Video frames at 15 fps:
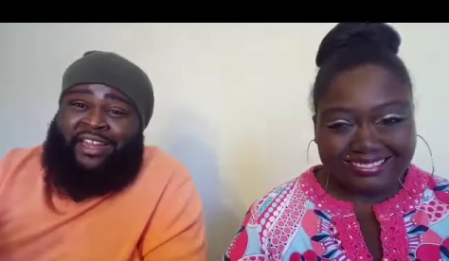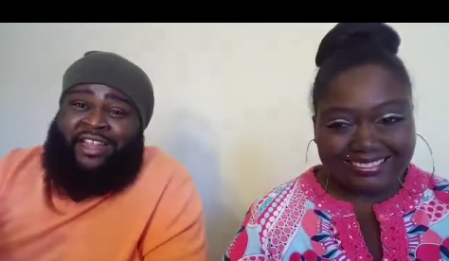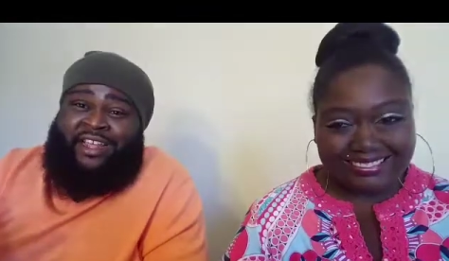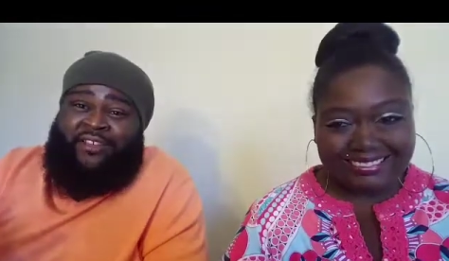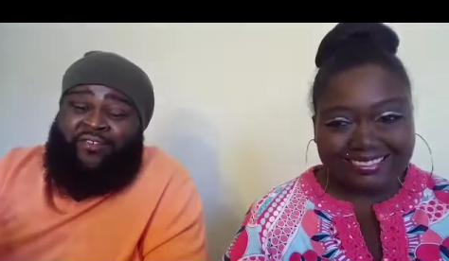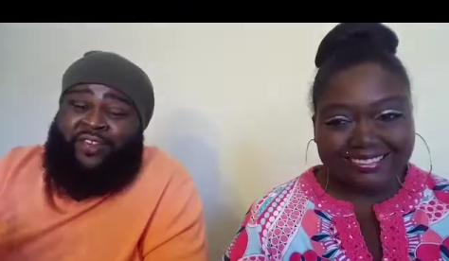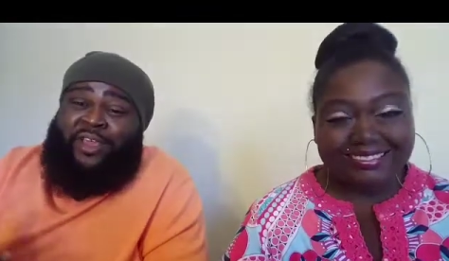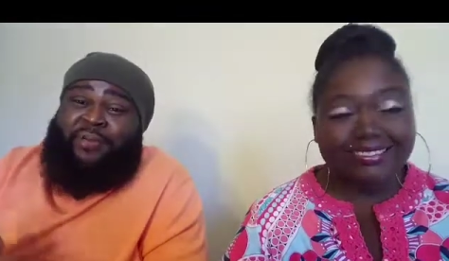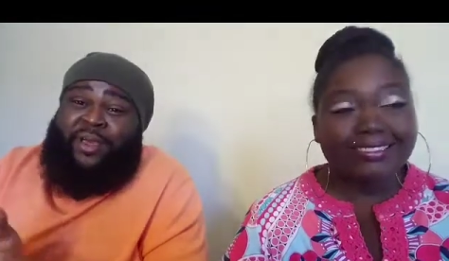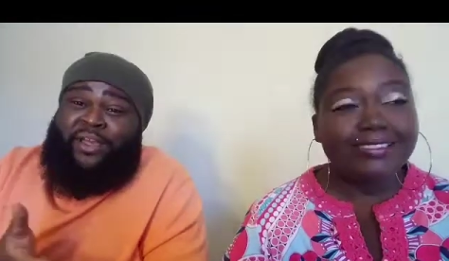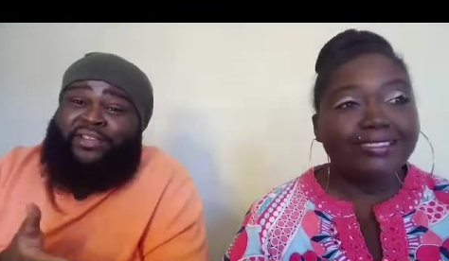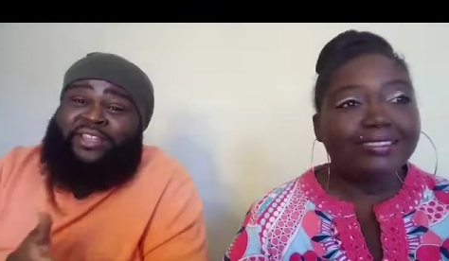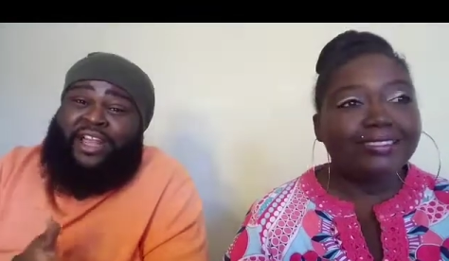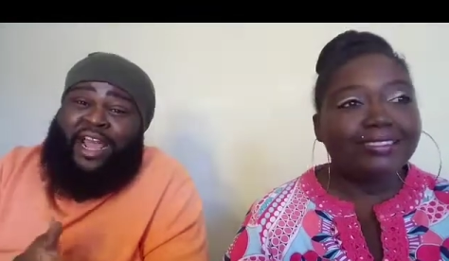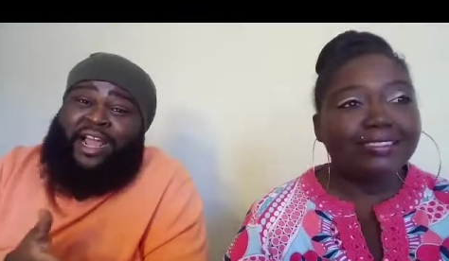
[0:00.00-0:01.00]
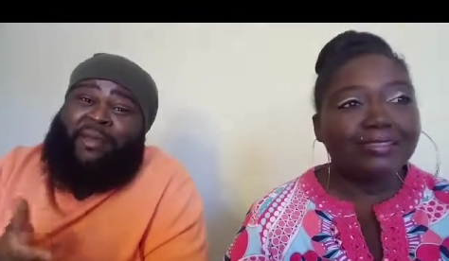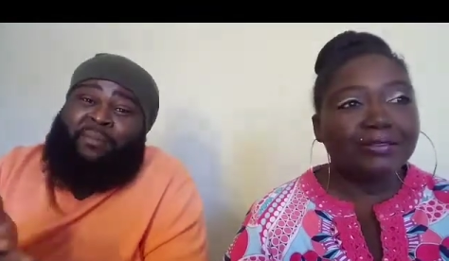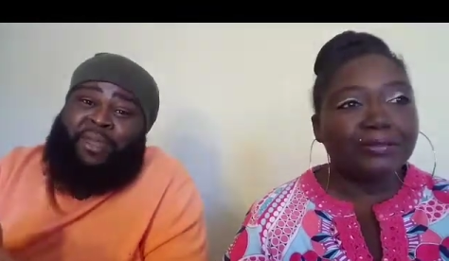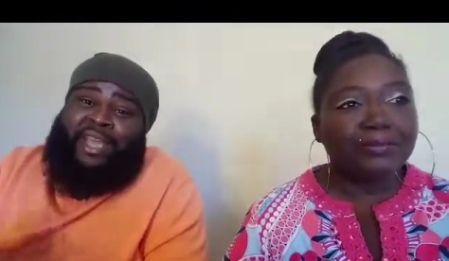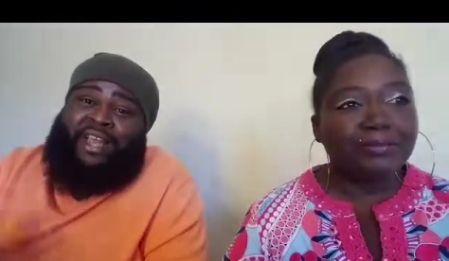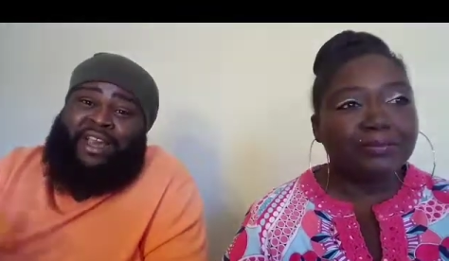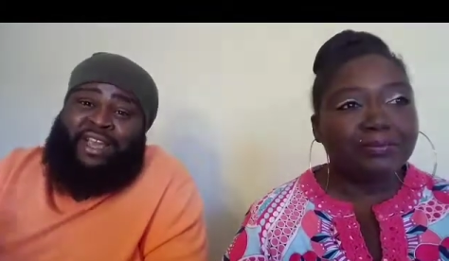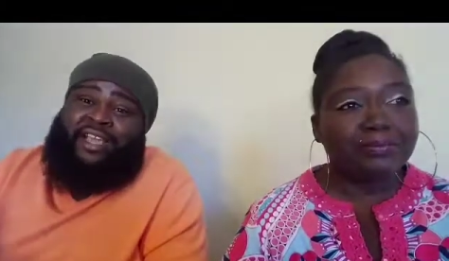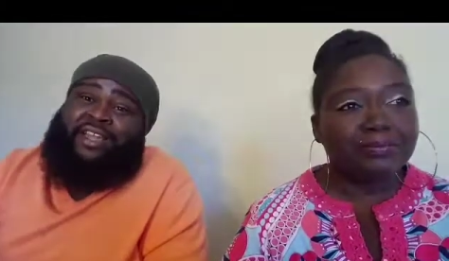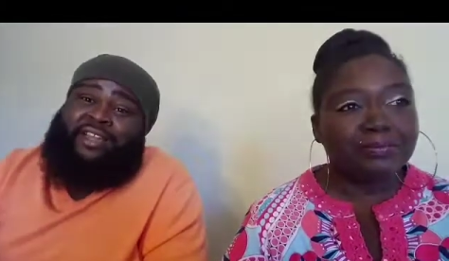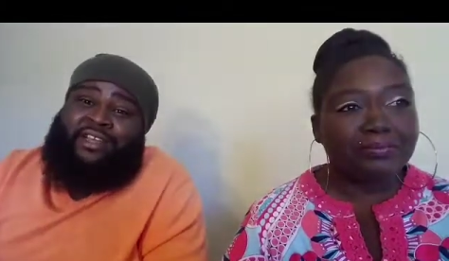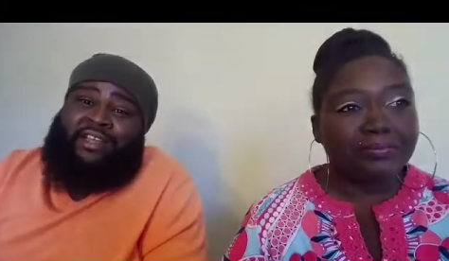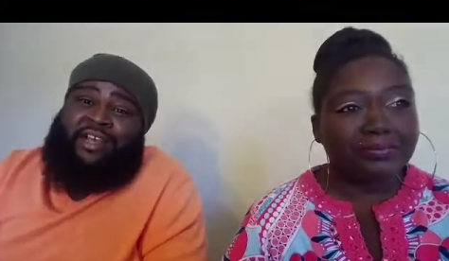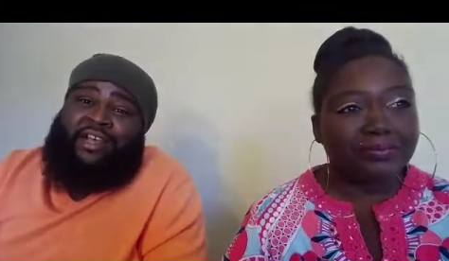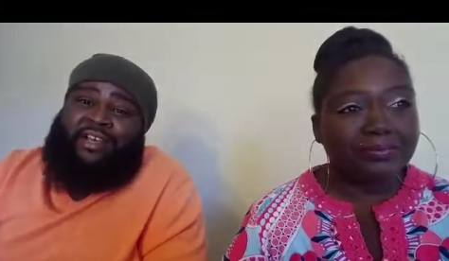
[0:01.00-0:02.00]
Speaker 1: Females like a man that can
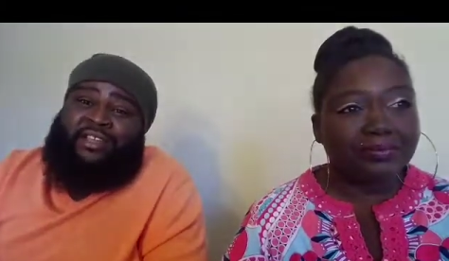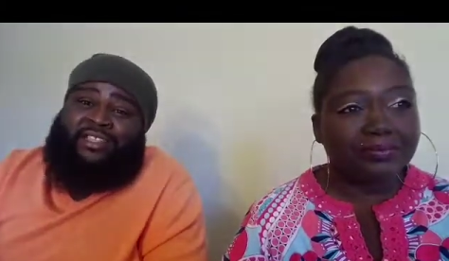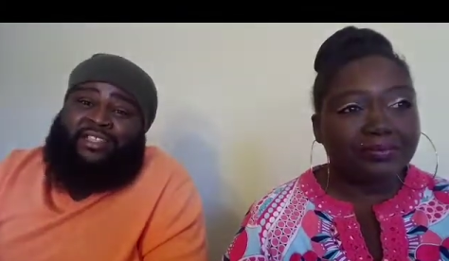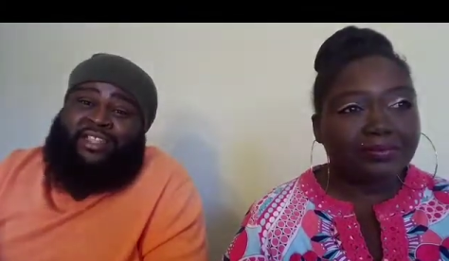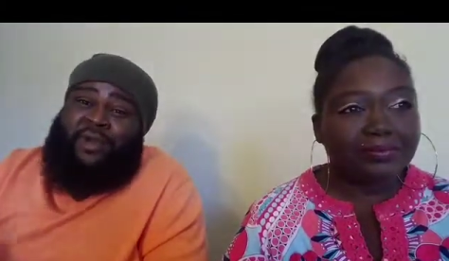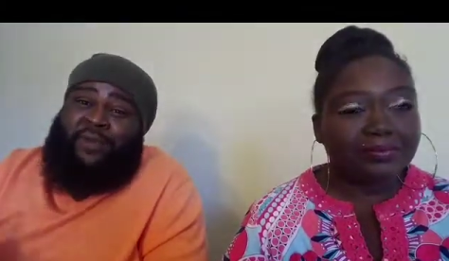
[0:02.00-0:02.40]
cook. So,